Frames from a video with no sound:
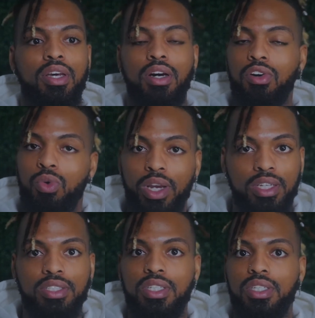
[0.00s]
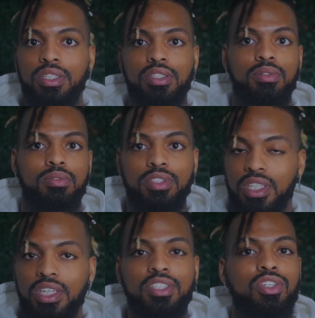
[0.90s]
acquaintances,
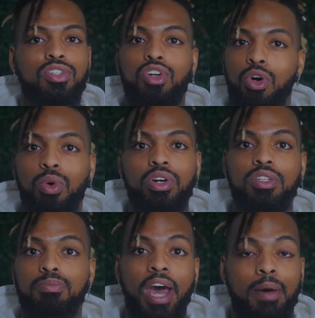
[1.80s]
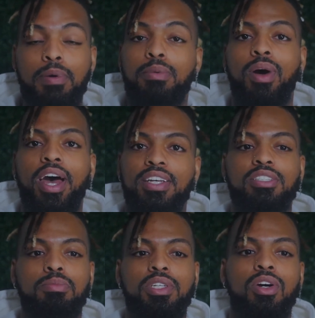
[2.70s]
teachers, co-workers, mad people ask
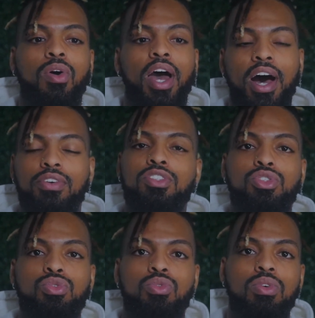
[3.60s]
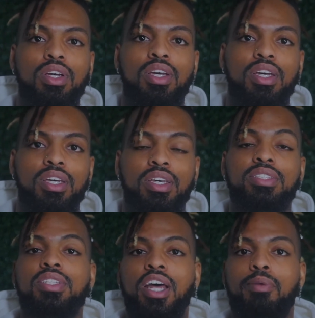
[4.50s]
me, yo, how did you get
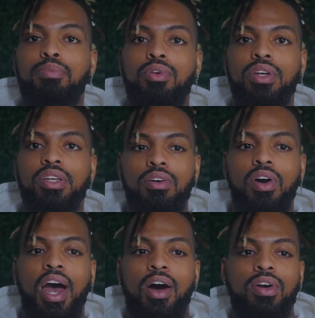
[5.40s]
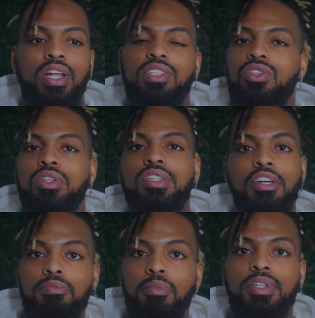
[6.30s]
to that point? Or how can I start to
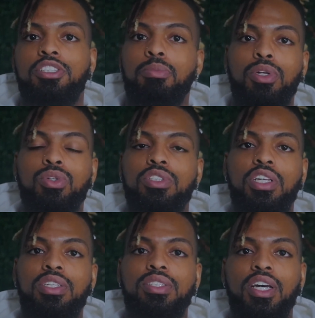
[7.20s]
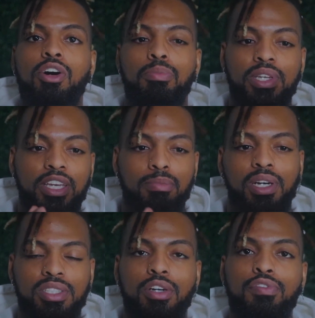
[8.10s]
implement some of those things to help me get
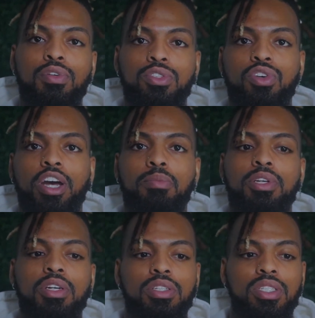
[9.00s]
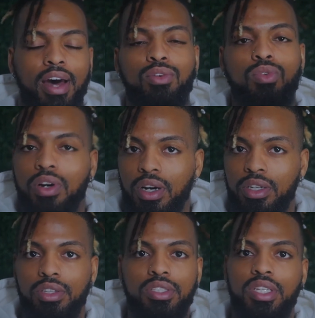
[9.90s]
myself on track? Because I don't
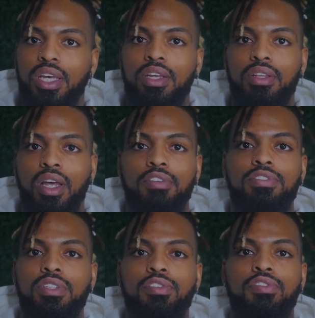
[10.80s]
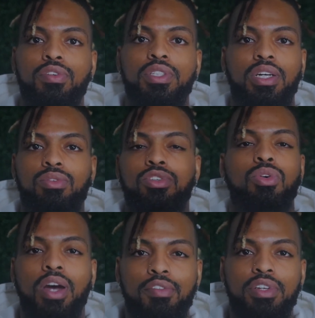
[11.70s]
understand life to the fullest. I don't
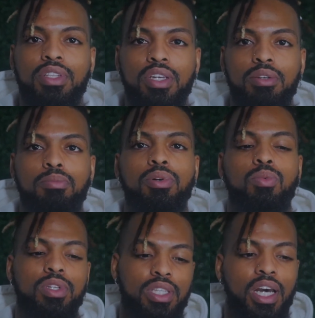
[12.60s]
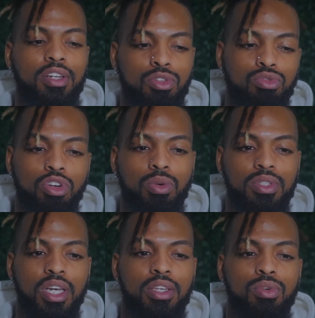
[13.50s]
know everything, but one thing I do know is
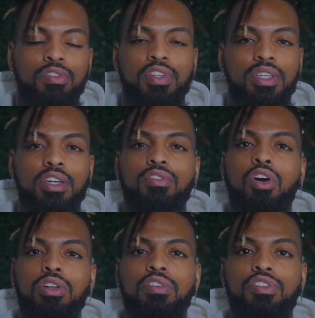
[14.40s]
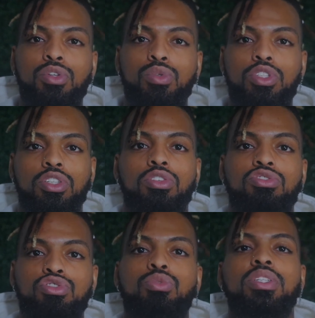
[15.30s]
that you have to give all of you to your
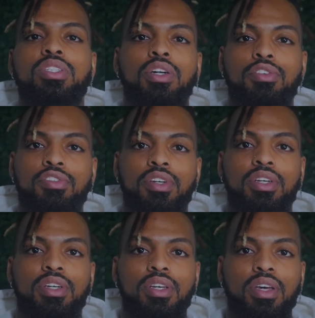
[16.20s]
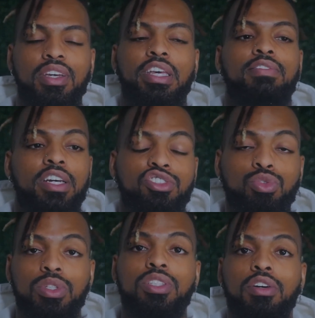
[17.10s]
truest self and give that
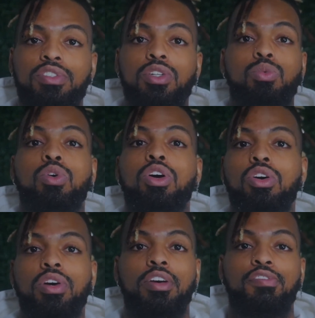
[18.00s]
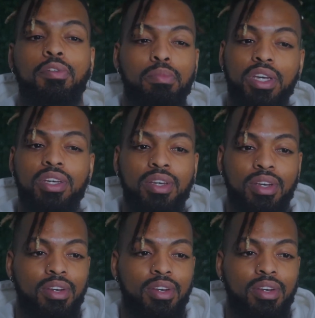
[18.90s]
truest self to the world. And for me,